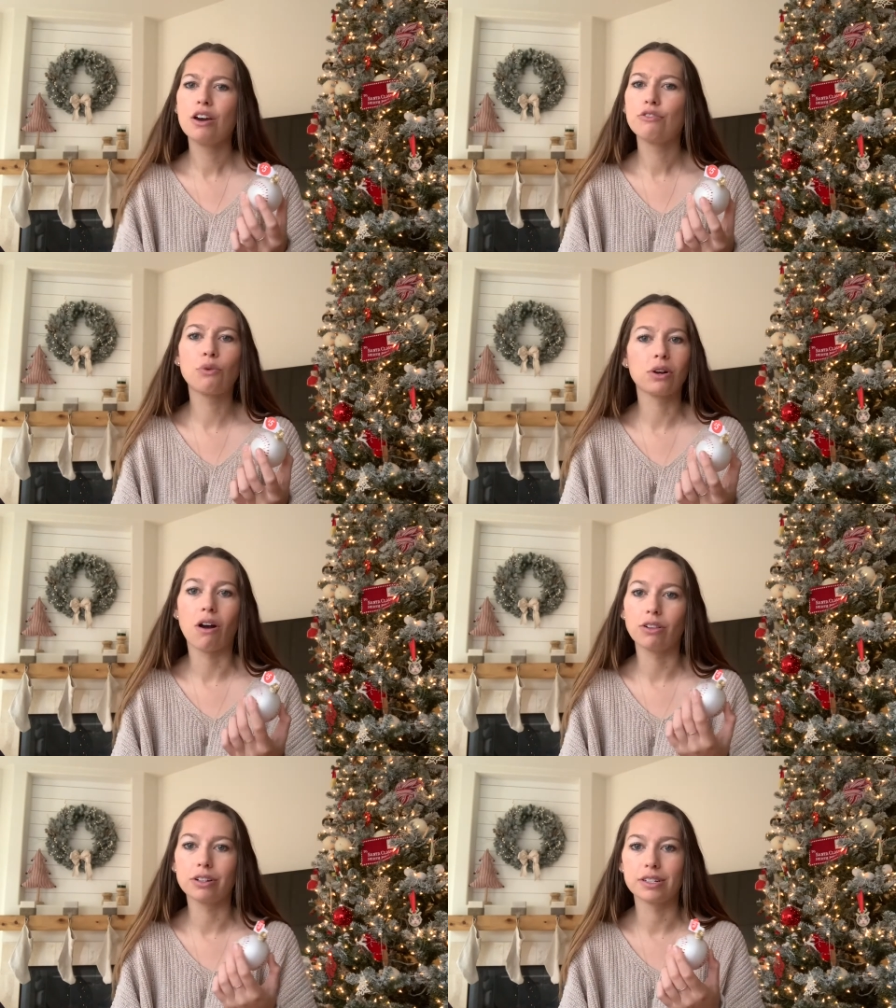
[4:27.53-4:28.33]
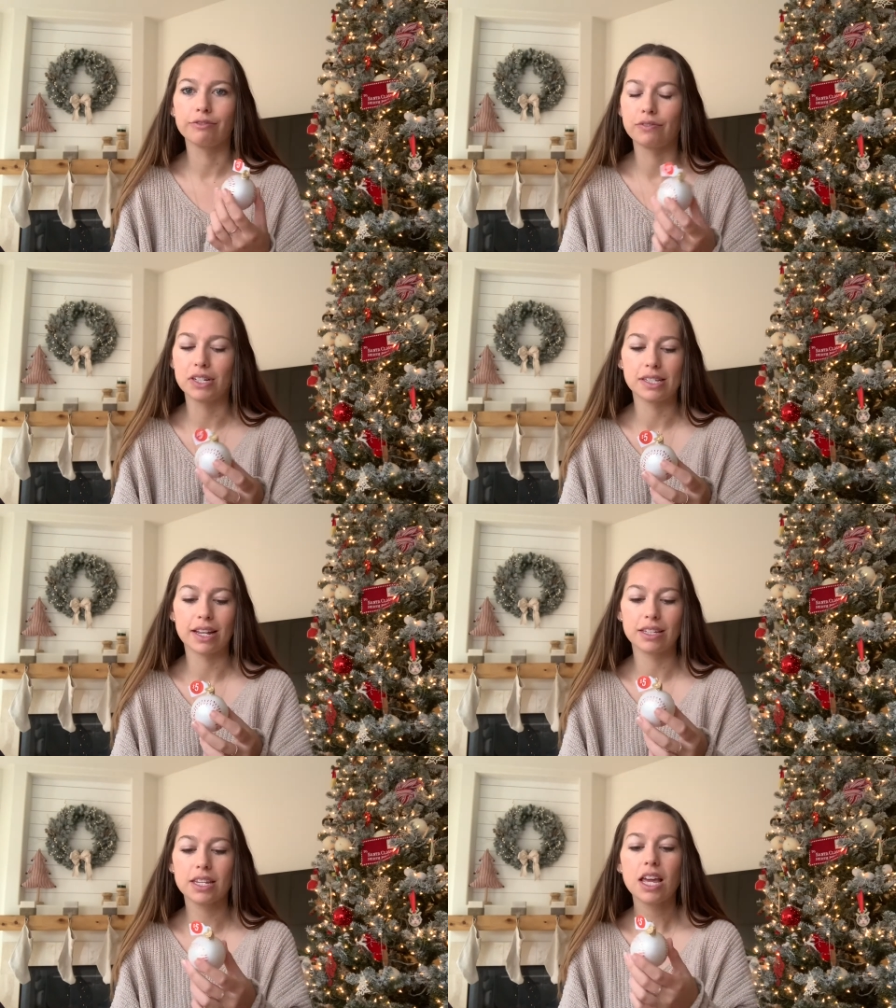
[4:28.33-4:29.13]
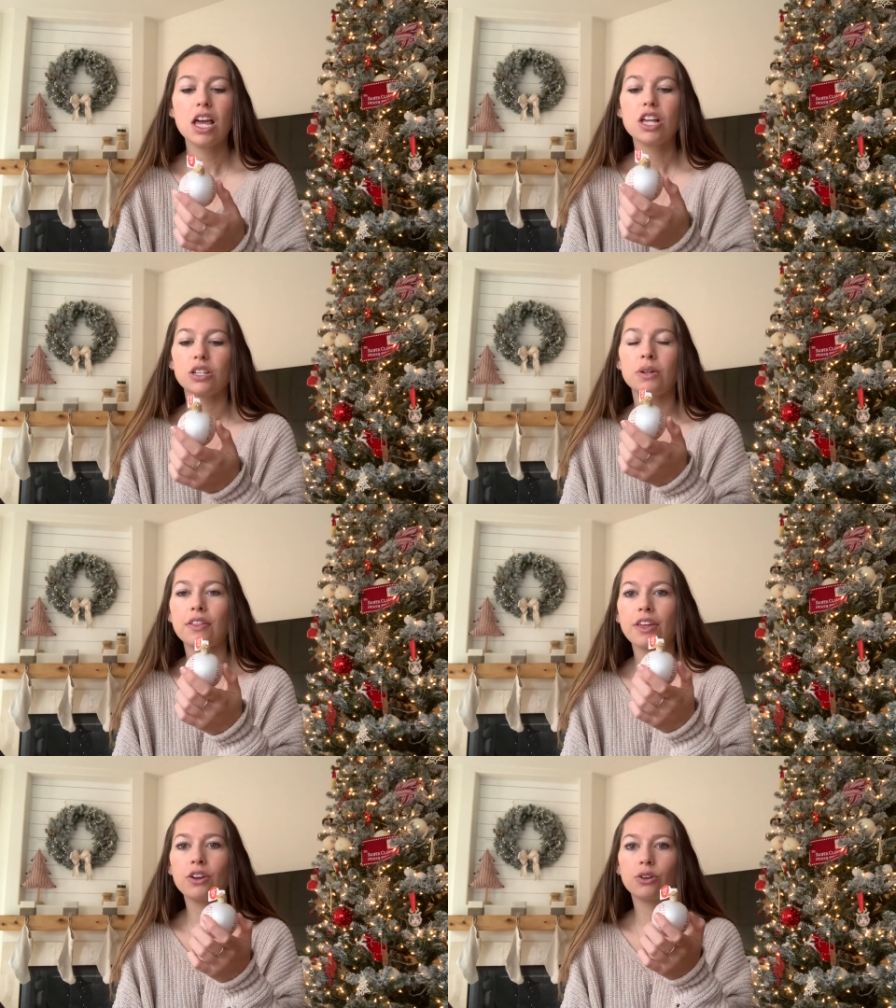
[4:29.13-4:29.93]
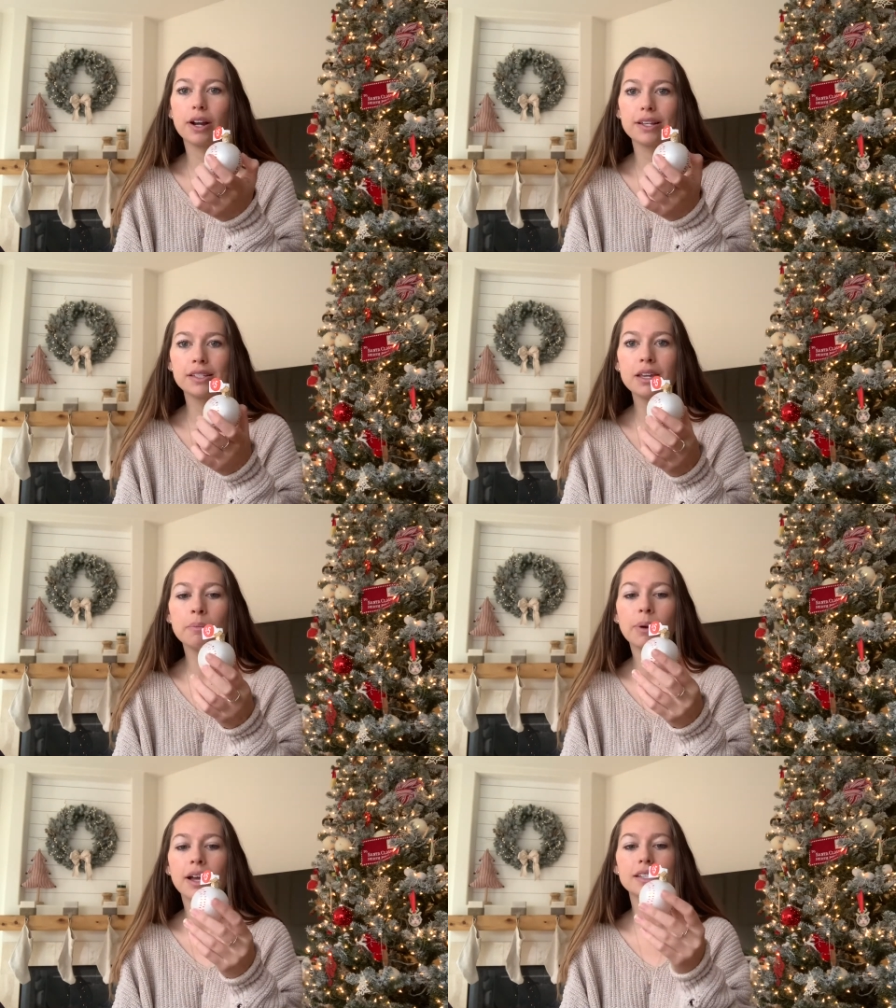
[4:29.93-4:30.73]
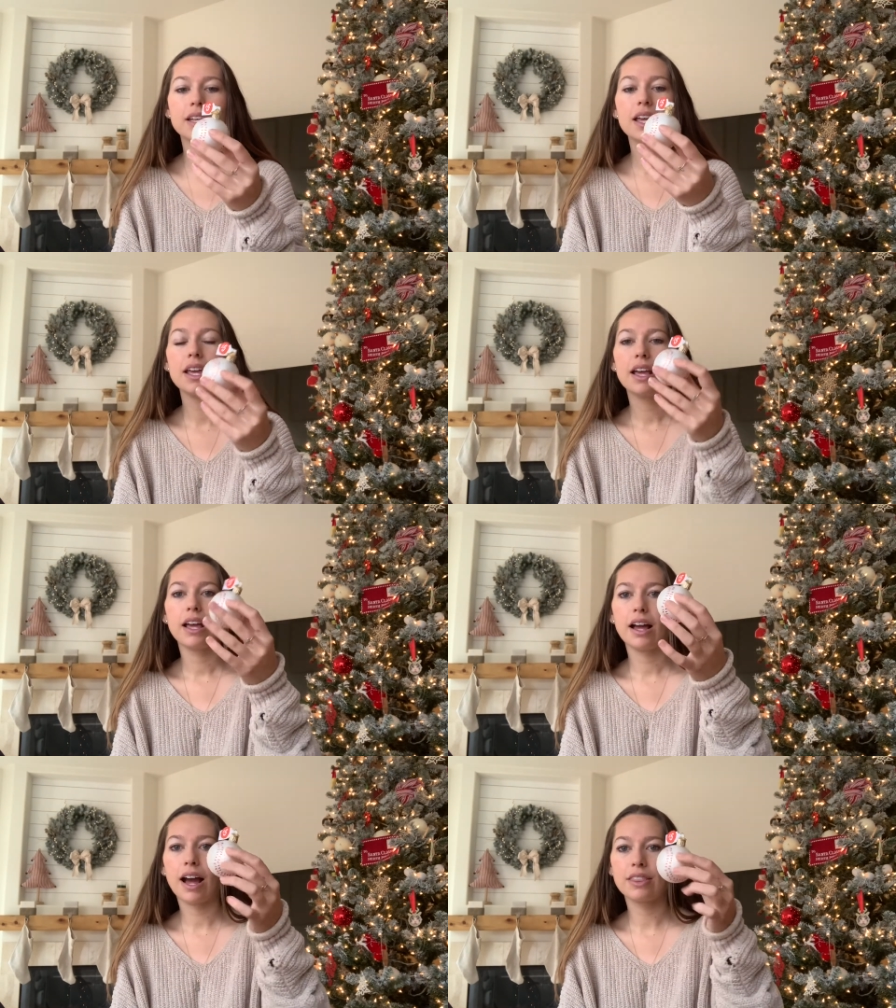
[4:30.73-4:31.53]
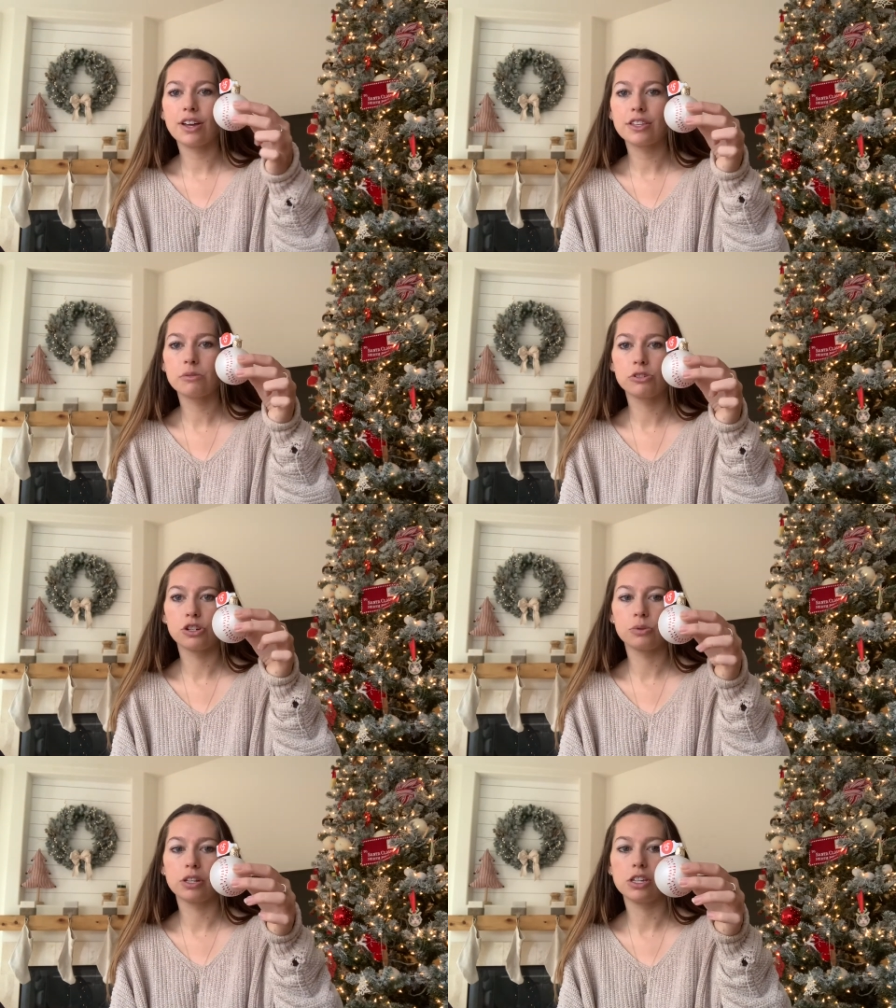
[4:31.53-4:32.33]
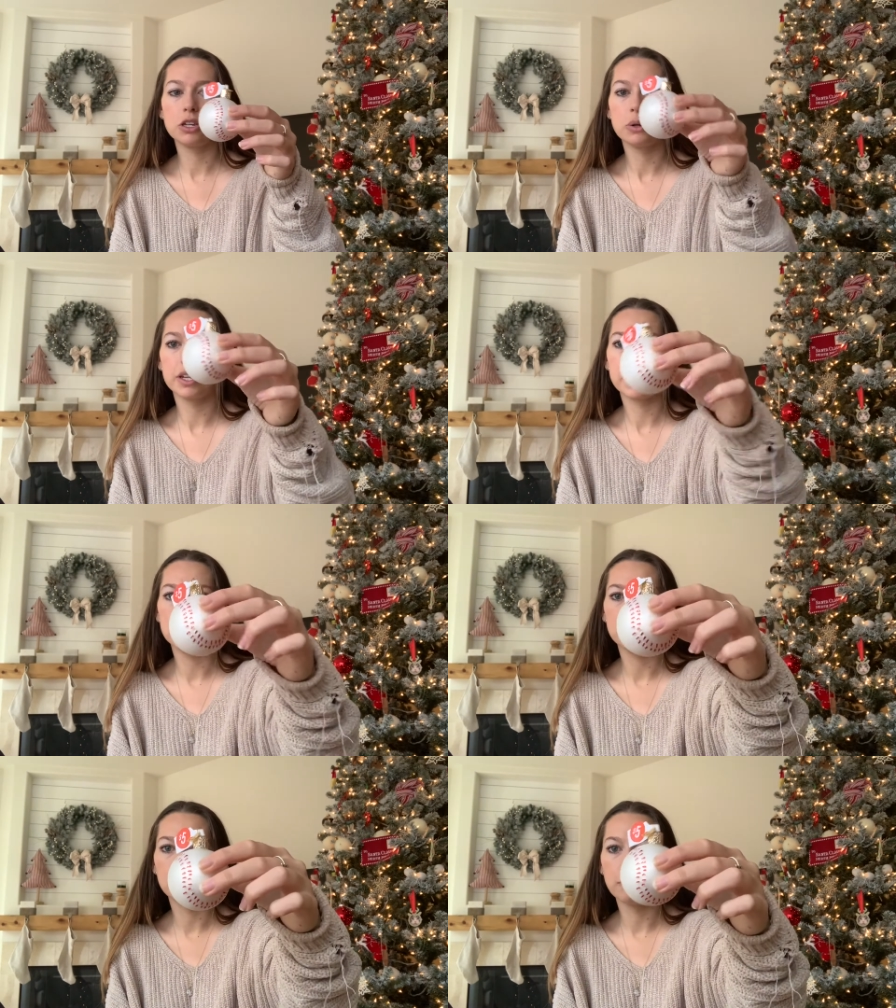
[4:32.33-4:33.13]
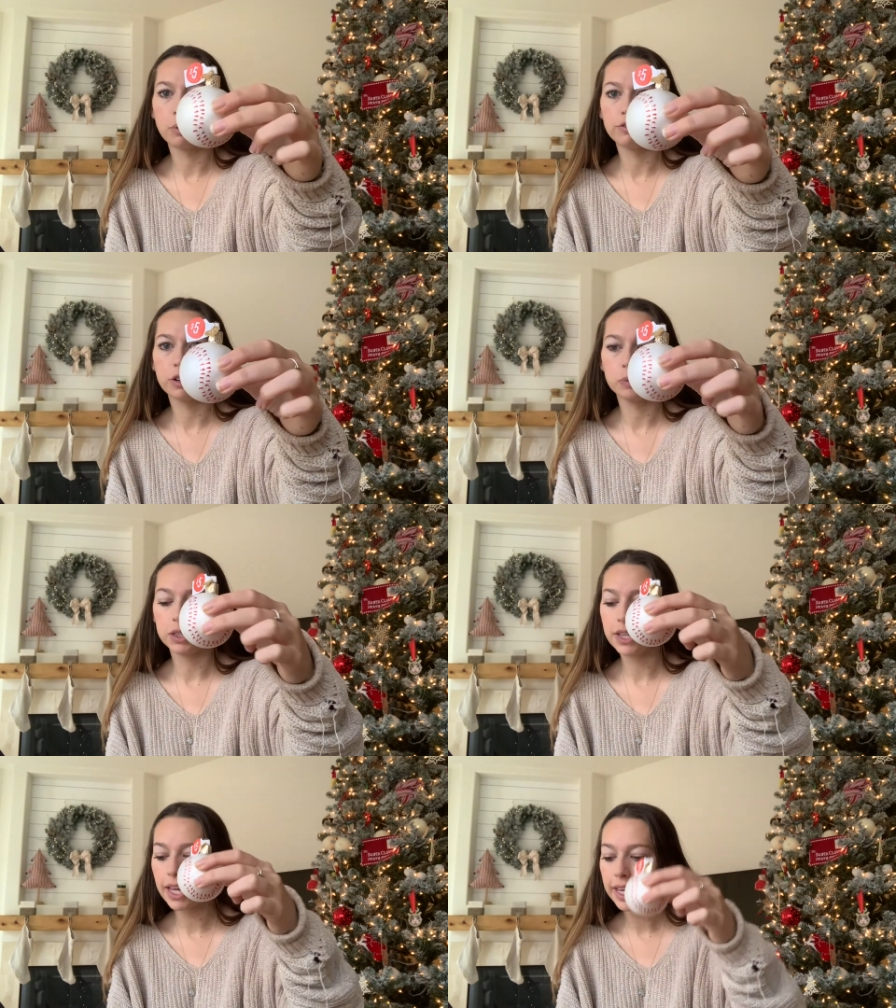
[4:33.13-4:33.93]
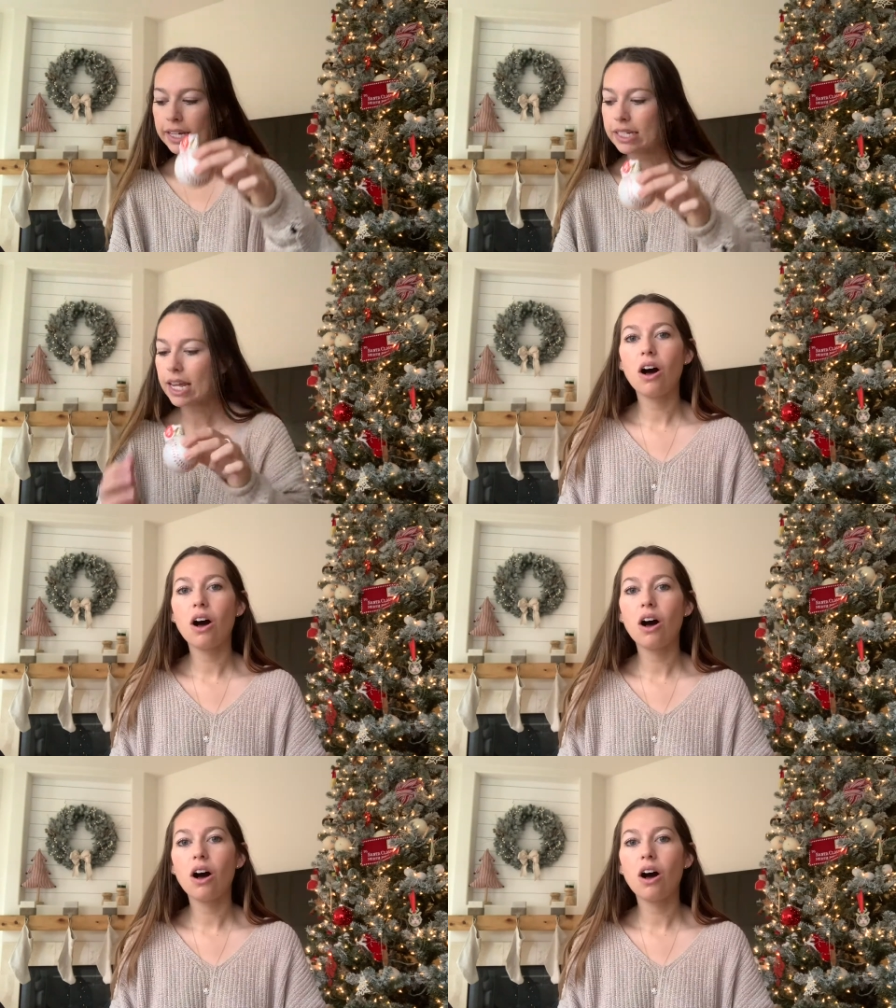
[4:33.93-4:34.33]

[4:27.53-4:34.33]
$4.50. So nothing crazy, but I thought this was just really cute, and I knew my boyfriend would like it.